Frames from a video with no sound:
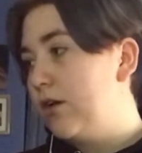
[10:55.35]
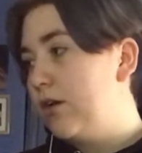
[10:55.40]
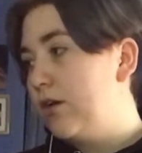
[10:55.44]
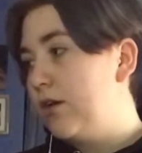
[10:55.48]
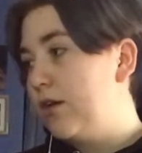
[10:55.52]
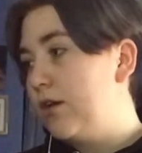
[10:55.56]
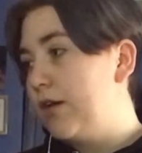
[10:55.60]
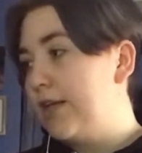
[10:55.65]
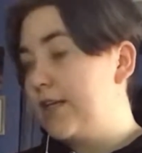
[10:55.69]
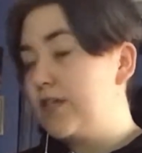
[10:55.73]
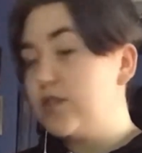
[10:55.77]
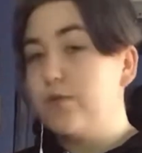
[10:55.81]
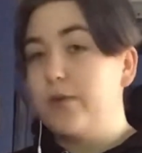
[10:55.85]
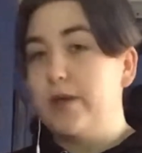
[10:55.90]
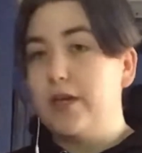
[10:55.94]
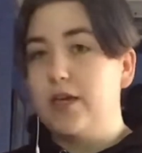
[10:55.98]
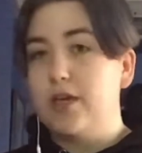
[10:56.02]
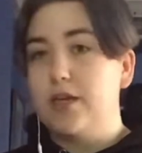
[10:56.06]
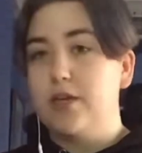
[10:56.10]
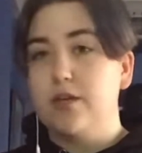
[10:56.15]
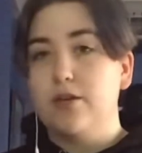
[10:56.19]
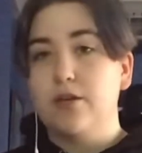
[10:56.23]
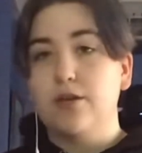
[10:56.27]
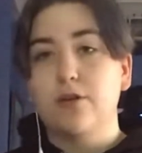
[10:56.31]
next
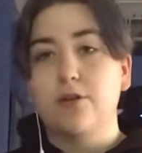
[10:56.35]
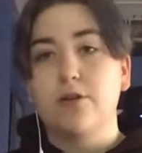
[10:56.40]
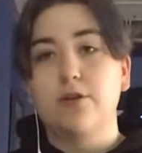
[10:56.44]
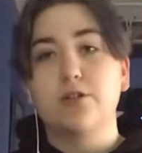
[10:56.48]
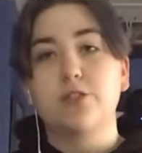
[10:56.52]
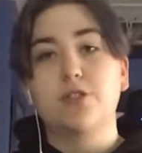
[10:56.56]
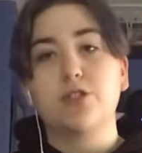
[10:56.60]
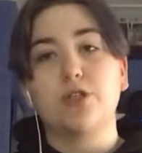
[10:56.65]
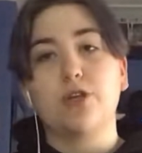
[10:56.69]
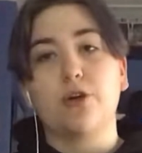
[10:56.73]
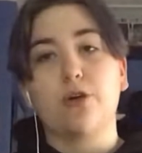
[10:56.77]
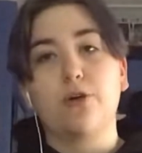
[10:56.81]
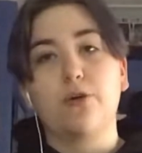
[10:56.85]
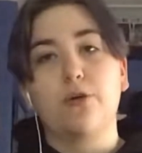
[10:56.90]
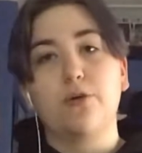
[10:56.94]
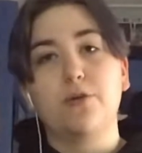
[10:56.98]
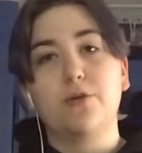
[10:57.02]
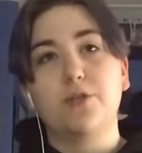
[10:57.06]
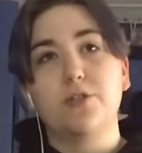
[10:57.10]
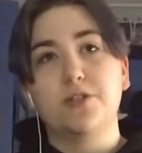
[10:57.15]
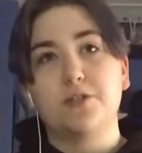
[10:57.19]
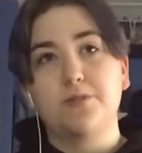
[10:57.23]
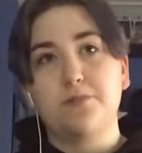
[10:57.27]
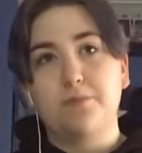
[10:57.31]
week, so
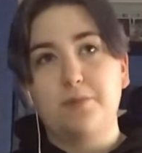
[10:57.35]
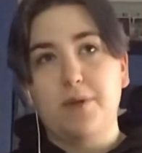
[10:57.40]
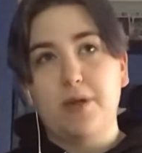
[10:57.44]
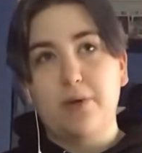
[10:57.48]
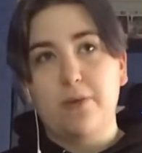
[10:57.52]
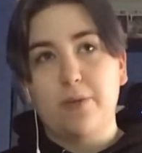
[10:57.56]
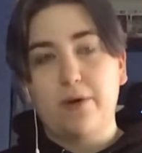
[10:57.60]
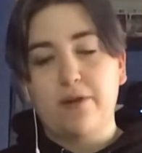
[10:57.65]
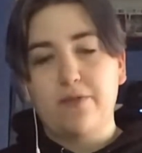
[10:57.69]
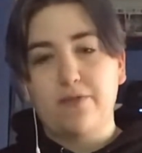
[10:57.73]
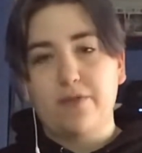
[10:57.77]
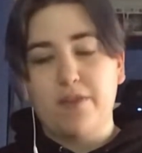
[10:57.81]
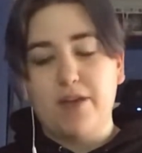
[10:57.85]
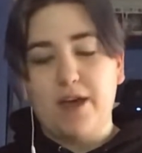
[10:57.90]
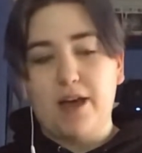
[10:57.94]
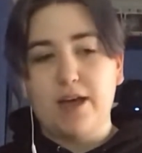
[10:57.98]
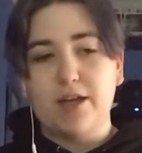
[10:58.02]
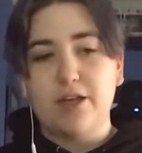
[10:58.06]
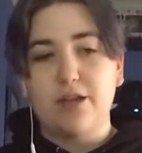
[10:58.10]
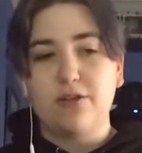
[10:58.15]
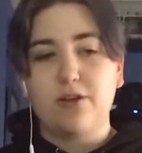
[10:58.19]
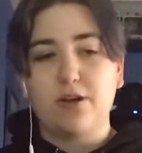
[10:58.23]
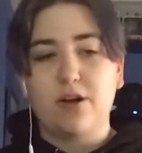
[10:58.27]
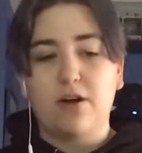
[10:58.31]
just be aware of
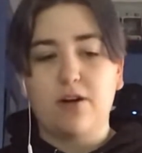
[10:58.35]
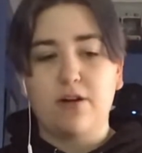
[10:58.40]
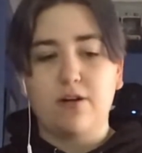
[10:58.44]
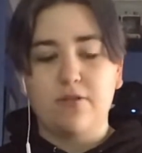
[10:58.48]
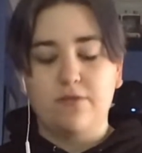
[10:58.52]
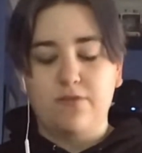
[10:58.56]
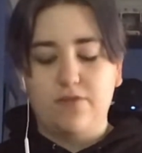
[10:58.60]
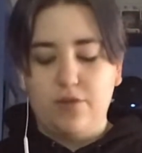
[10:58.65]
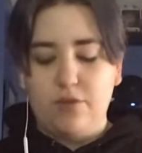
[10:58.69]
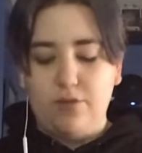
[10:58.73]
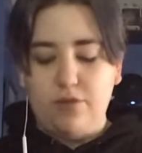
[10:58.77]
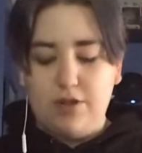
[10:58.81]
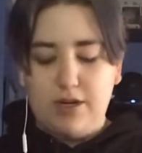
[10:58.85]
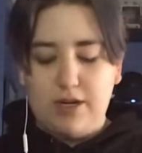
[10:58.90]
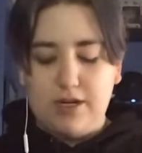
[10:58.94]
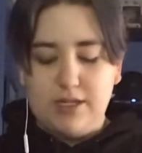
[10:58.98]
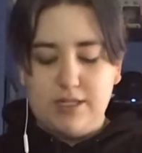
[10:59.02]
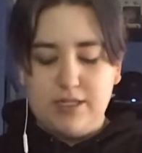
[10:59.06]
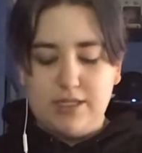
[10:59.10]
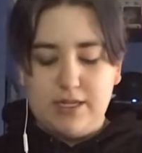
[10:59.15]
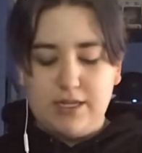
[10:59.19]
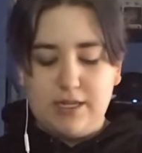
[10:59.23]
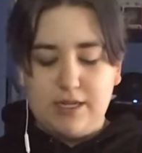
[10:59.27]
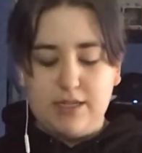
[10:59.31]
that. You can't view the
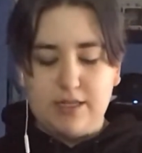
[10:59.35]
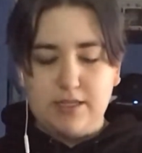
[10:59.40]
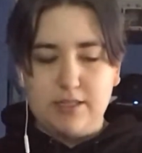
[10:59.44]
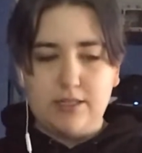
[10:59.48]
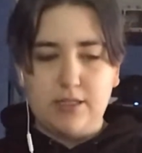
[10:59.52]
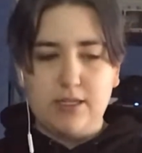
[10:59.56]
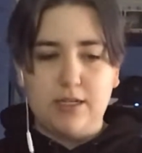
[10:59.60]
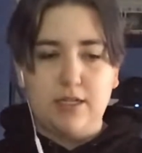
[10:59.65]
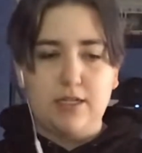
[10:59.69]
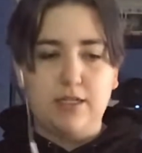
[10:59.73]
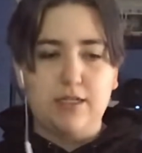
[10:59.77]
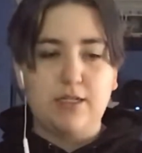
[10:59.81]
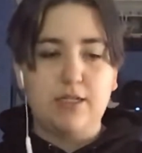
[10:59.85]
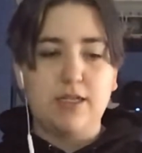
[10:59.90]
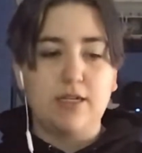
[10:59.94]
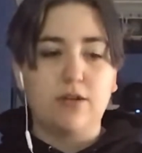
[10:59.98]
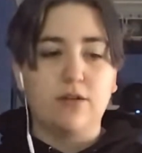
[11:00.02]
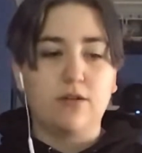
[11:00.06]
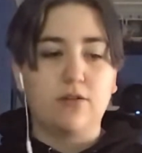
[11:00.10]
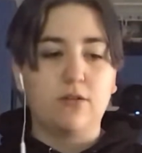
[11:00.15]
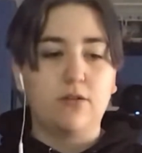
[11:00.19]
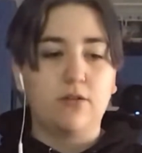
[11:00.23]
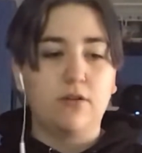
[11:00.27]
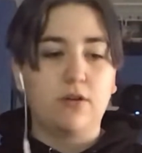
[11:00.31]
listings
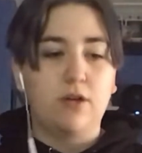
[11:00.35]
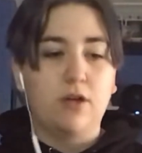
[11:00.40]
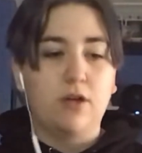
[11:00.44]
until